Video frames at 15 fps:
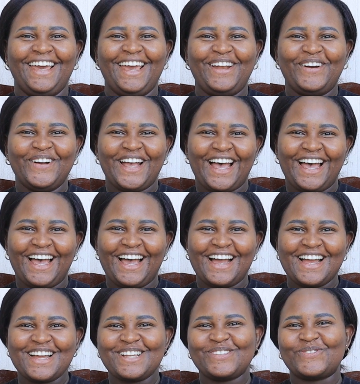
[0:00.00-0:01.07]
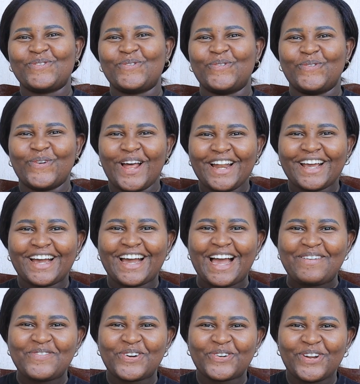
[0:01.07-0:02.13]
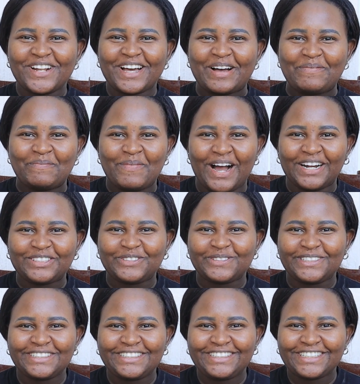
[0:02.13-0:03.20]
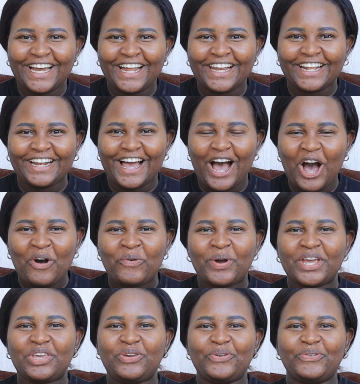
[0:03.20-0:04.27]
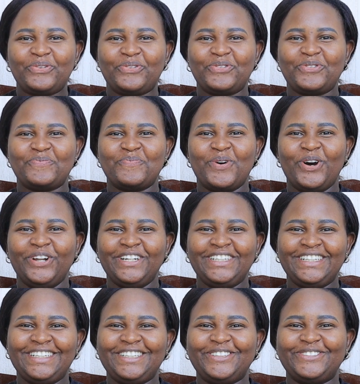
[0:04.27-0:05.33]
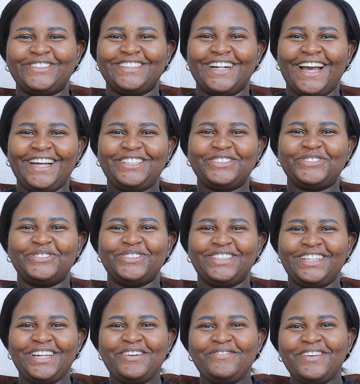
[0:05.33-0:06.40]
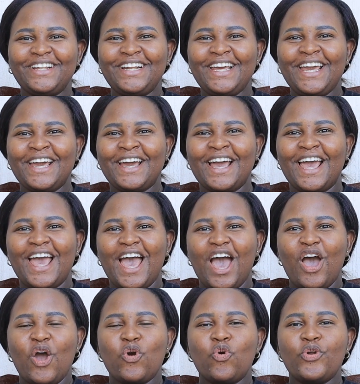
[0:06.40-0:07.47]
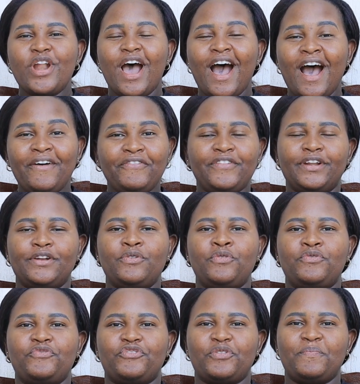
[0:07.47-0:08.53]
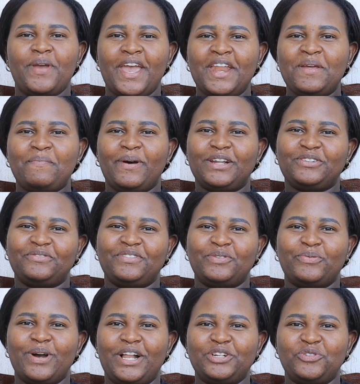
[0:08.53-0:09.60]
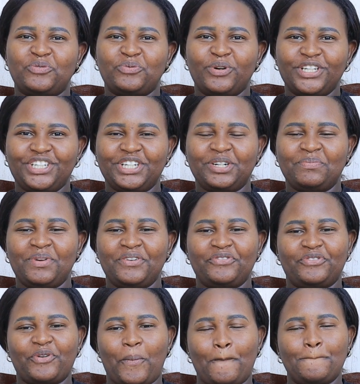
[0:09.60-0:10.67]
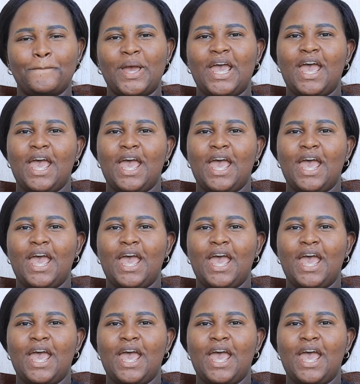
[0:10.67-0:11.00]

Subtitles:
Hello guys, welcome or welcome back to this channel. How are you? Good morning, good night, good evening, good afternoon from any part of the world you're watching me from.